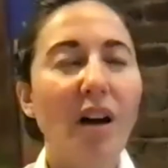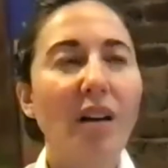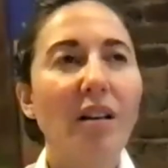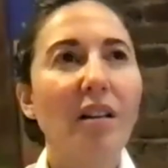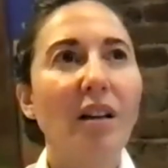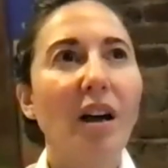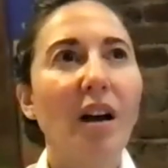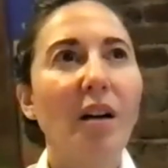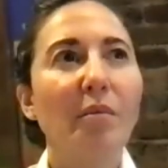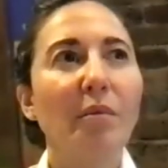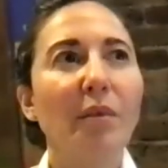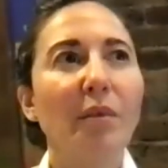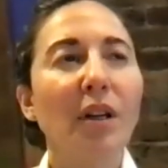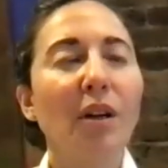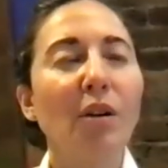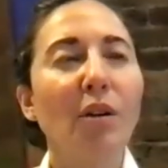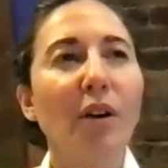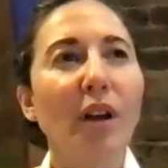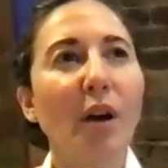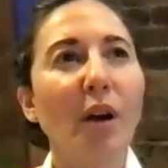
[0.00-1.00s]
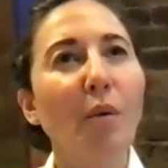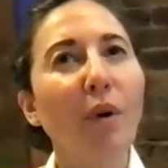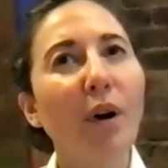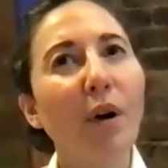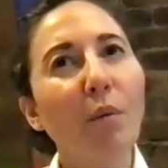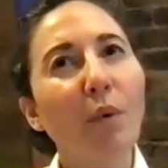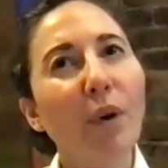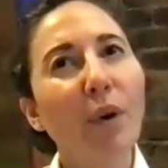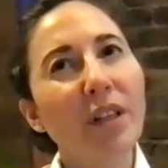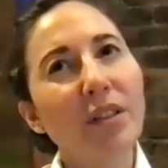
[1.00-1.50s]
And Claudia,
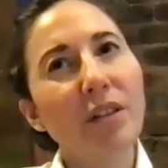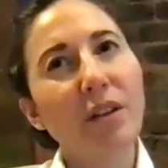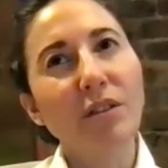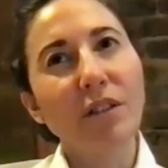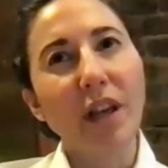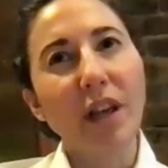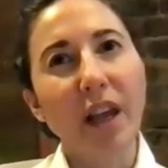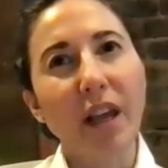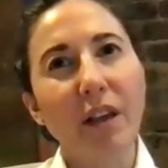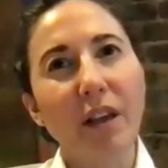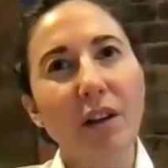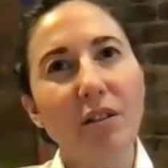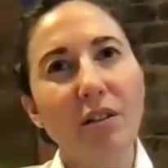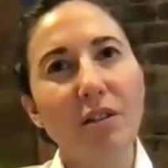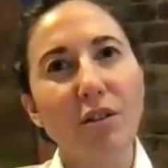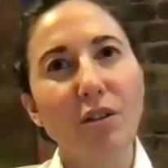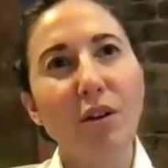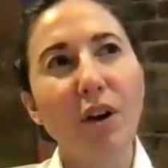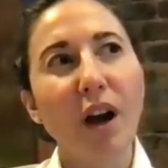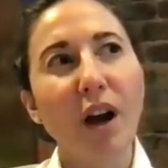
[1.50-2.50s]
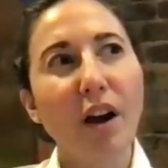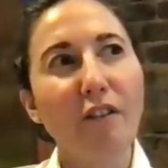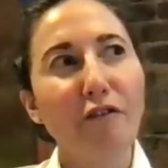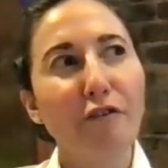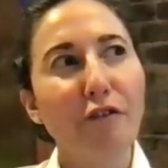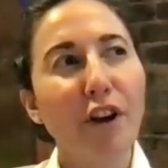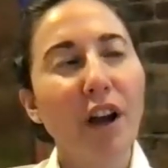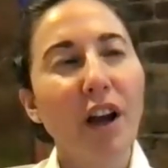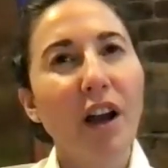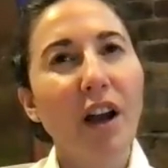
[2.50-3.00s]
what is your take? Because you have
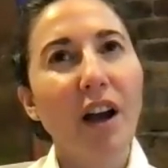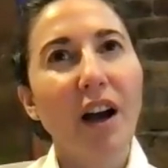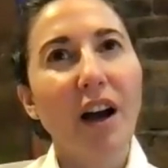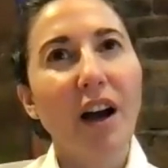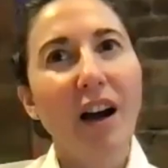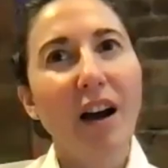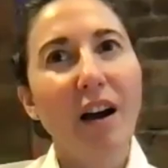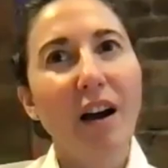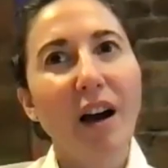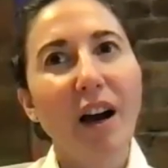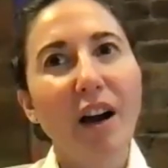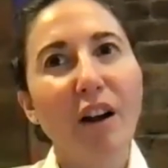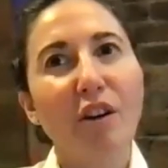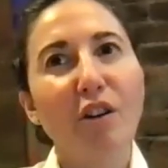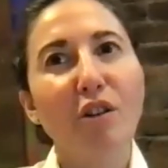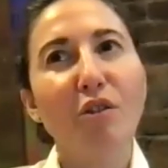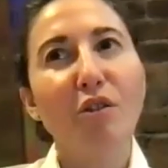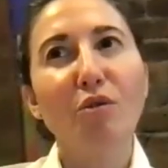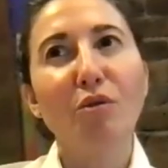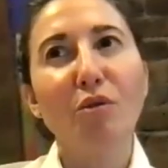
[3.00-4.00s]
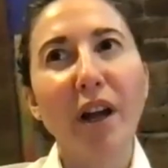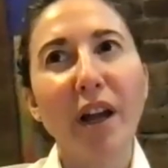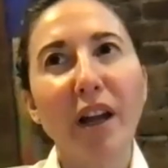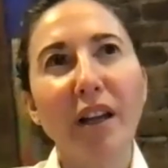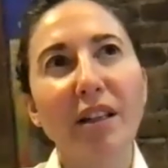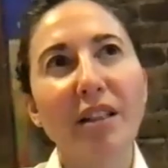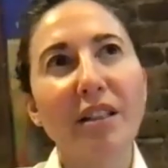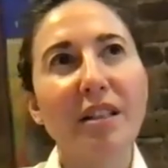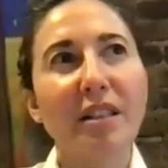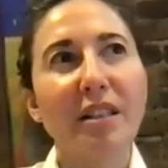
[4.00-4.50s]
a
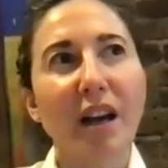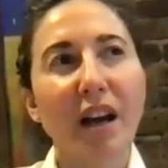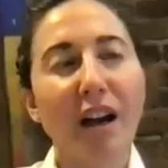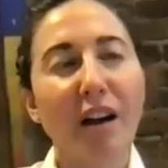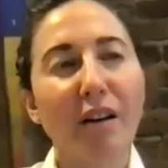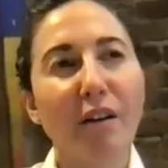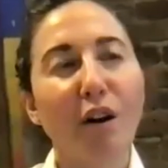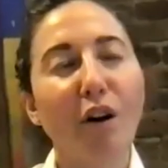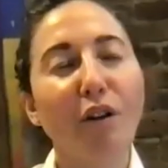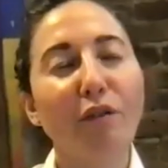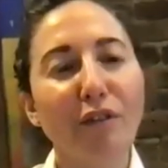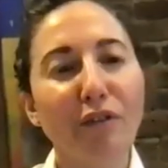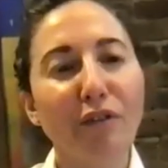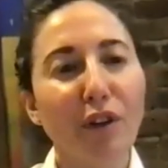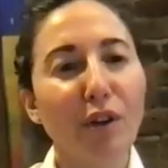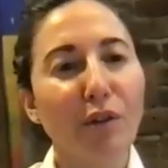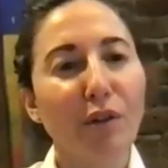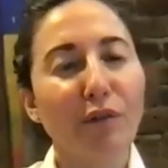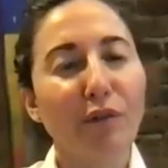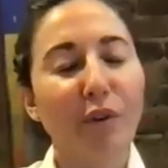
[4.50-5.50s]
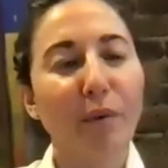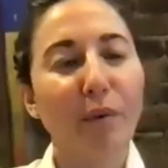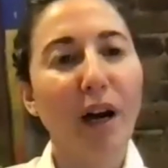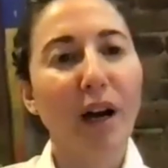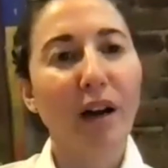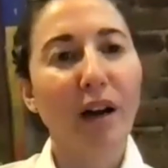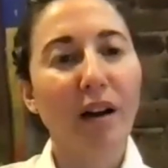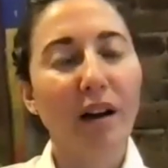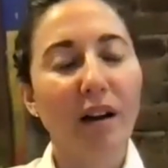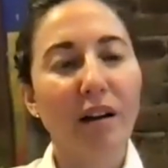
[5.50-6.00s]
great overview from
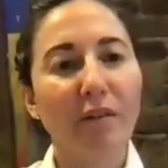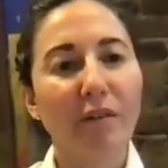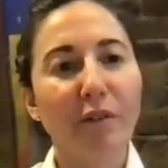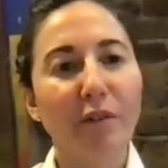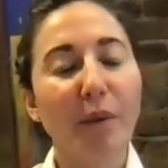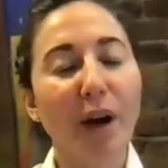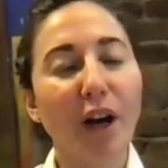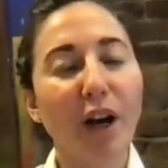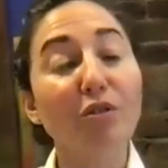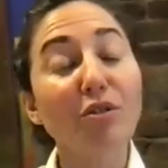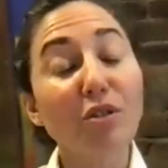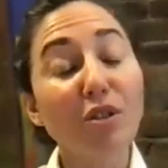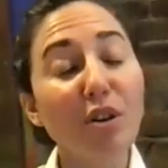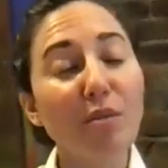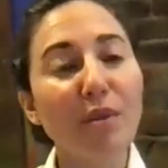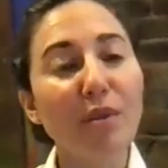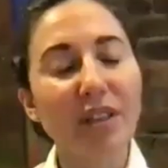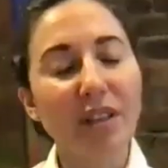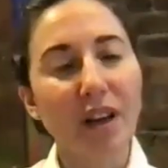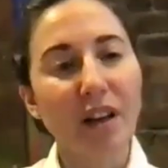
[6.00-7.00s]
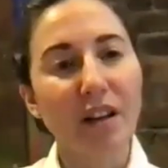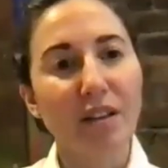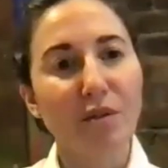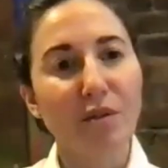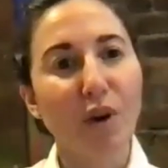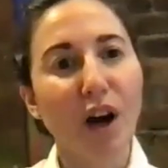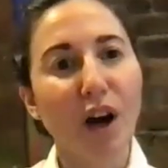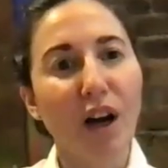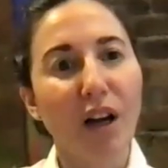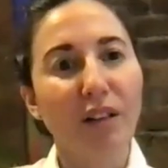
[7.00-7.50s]
a consumer side as
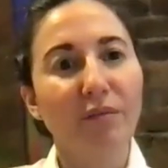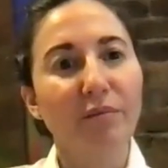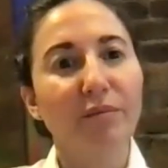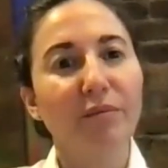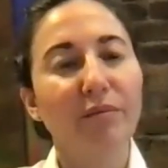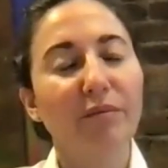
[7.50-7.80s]
well.